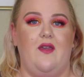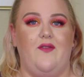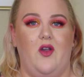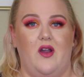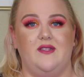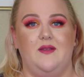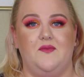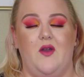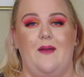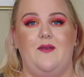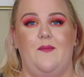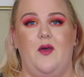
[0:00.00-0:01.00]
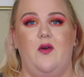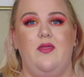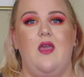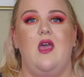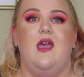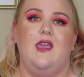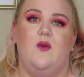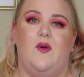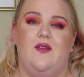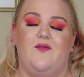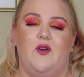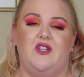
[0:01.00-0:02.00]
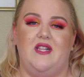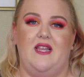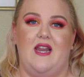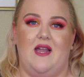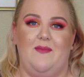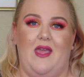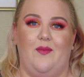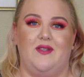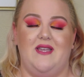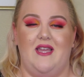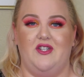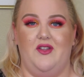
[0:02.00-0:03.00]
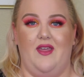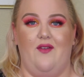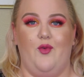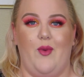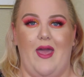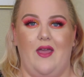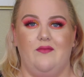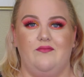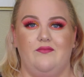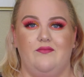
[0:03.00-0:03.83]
If you aren't subscribed to both, you will unfortunately not be able to enter the giveaway.